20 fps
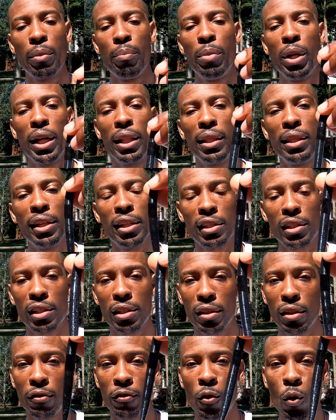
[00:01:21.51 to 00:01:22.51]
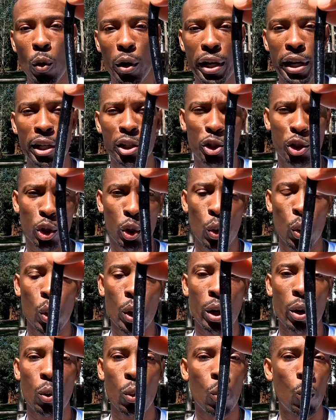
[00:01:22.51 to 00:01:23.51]
But this 4-inch
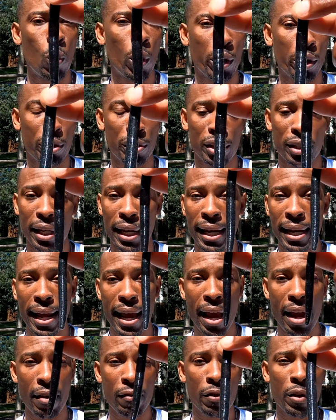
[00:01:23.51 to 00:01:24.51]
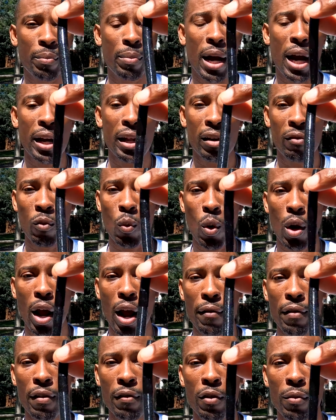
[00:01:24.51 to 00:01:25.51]
lure works in every body of water
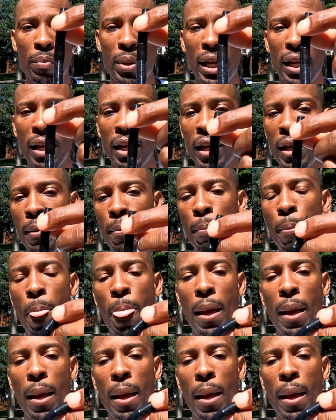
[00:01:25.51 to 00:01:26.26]
I've ever been in.